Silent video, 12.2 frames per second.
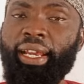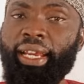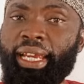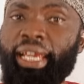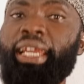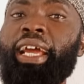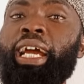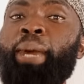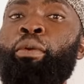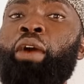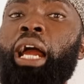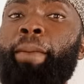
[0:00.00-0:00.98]
Qila
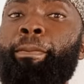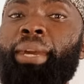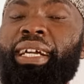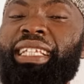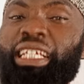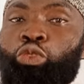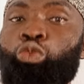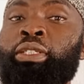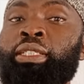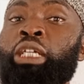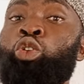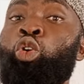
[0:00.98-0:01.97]
ya Muhammad, it
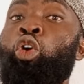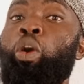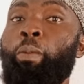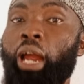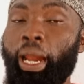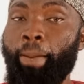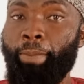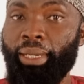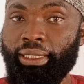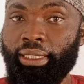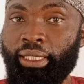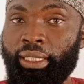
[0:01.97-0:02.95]
was said, O
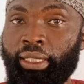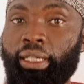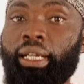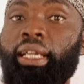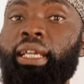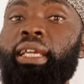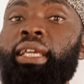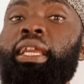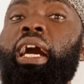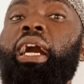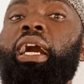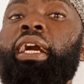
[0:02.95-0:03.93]
Muhammad.
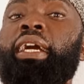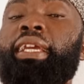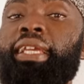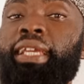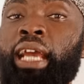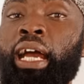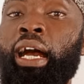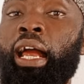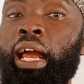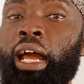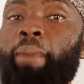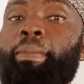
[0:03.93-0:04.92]
Qila ya
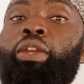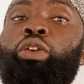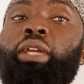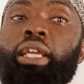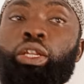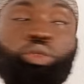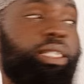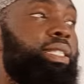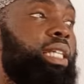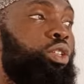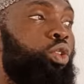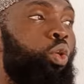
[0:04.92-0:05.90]
Hamid, it
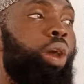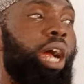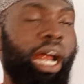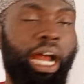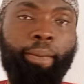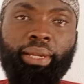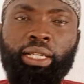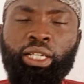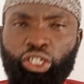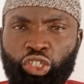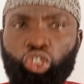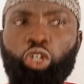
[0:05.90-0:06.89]
was said, O Hamid.
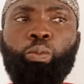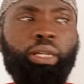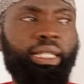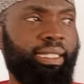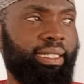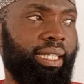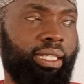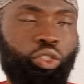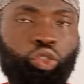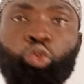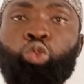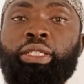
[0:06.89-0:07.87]
Somebody
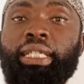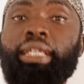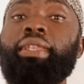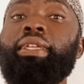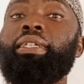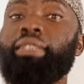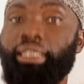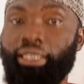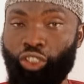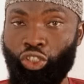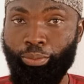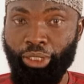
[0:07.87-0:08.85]
said. Who said that? It
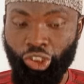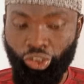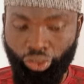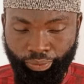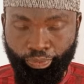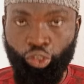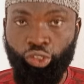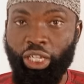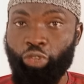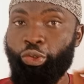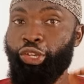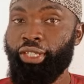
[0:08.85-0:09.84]
is not mentioned.
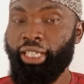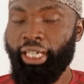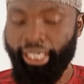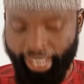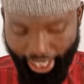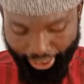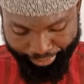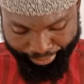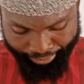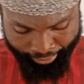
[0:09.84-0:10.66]
That's why we use qila.